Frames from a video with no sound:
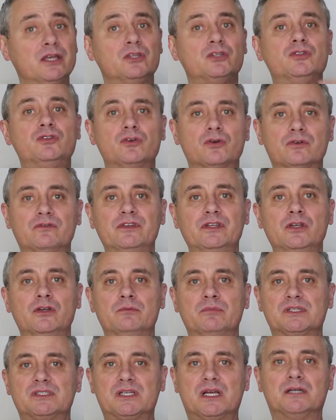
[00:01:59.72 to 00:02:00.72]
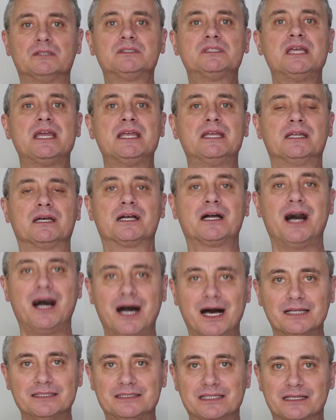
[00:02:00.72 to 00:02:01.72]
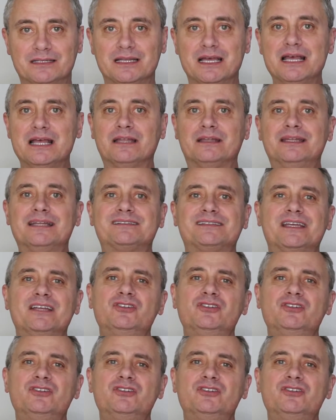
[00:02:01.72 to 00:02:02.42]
your video must contain a content that's